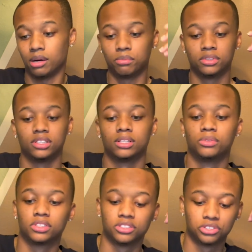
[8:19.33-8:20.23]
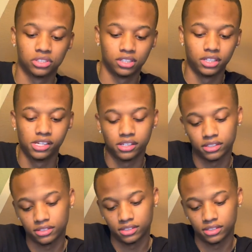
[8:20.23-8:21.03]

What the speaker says: I'm done with the cleaning.